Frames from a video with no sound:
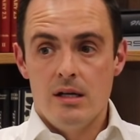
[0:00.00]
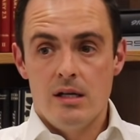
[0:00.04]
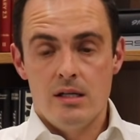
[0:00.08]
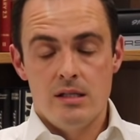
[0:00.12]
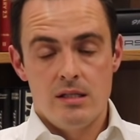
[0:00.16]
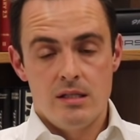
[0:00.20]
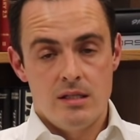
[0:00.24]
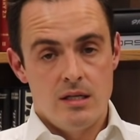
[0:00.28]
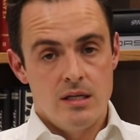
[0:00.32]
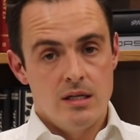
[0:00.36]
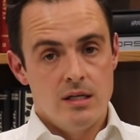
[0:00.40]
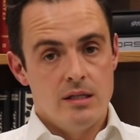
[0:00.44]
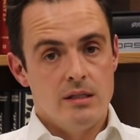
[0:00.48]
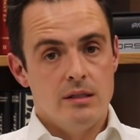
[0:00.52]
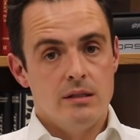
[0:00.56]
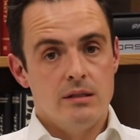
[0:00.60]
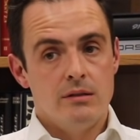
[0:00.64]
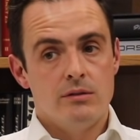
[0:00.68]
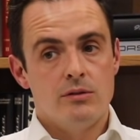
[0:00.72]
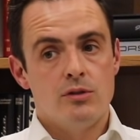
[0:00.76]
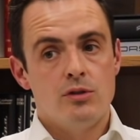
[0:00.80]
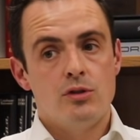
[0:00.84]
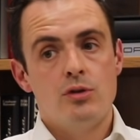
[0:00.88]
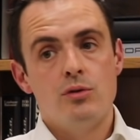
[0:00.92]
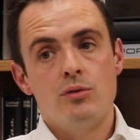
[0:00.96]
until
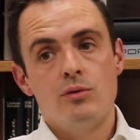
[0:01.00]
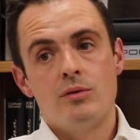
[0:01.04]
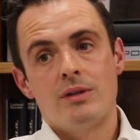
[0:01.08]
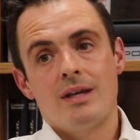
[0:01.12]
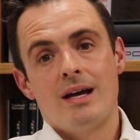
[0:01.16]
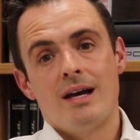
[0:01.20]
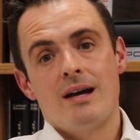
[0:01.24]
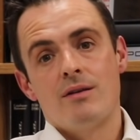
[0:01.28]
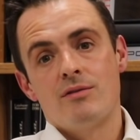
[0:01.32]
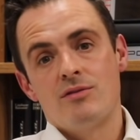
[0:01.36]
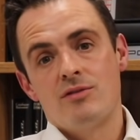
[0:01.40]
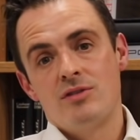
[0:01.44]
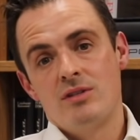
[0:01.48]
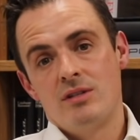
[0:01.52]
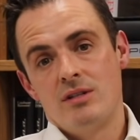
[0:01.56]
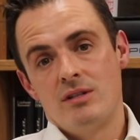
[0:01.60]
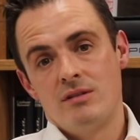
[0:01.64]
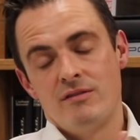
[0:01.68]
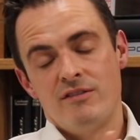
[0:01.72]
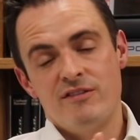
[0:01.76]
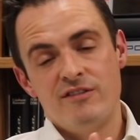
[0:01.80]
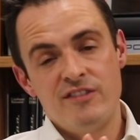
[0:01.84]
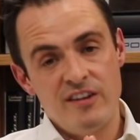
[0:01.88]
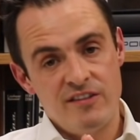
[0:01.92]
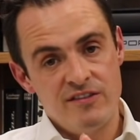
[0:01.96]

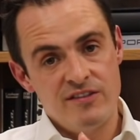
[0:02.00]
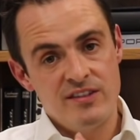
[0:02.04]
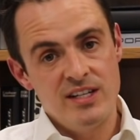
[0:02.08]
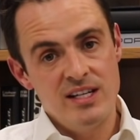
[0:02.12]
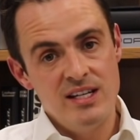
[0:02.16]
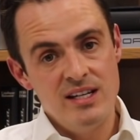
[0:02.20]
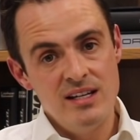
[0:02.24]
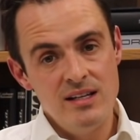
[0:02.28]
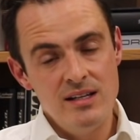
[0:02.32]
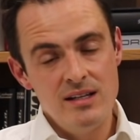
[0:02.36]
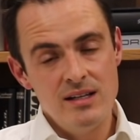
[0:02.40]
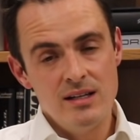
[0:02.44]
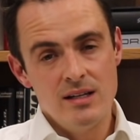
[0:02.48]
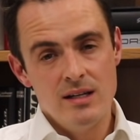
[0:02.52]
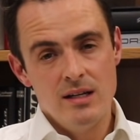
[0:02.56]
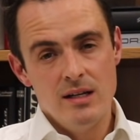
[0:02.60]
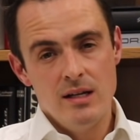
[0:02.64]
2015.